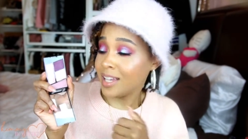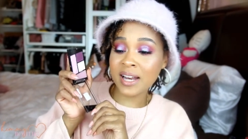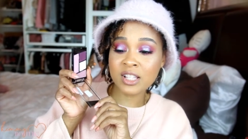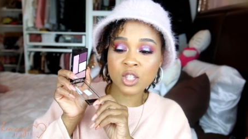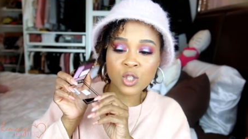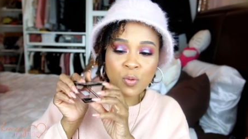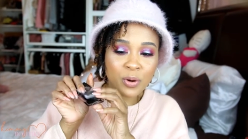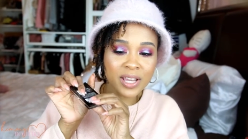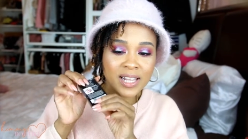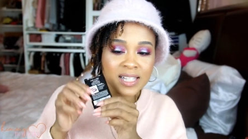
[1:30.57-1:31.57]
And it's super
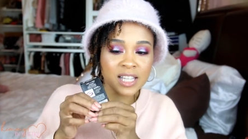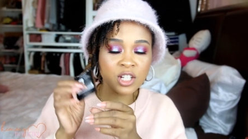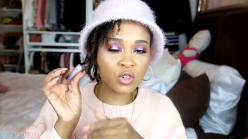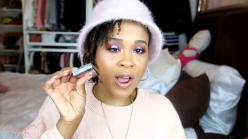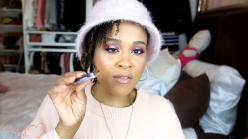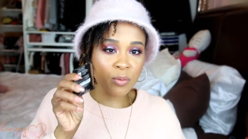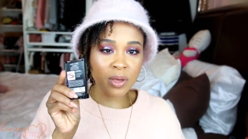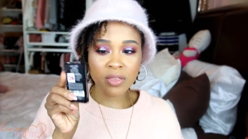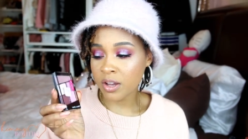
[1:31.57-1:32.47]
easy to travel with.